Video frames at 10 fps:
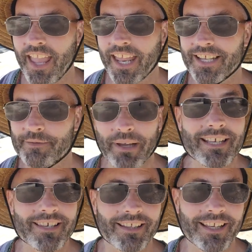And it's
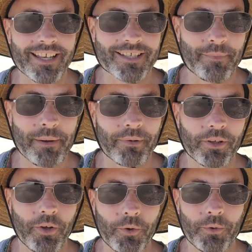basically, it's
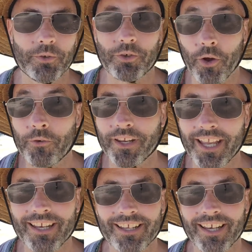people who don't
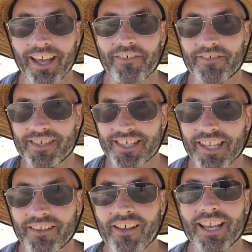get enough
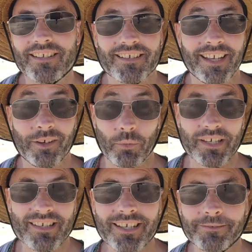sunlight in
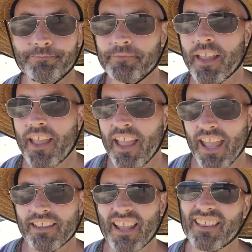winter.
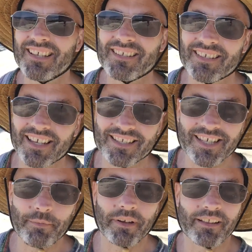And this is
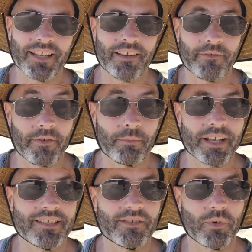typically for
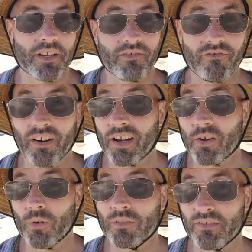places where it's very
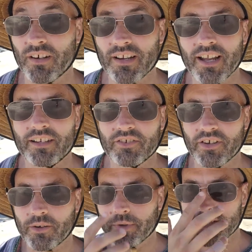cold, very dark
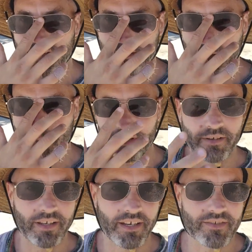during winter, that people
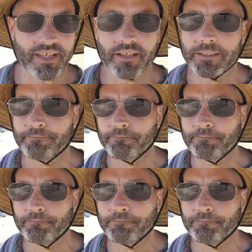don't get enough sunlight.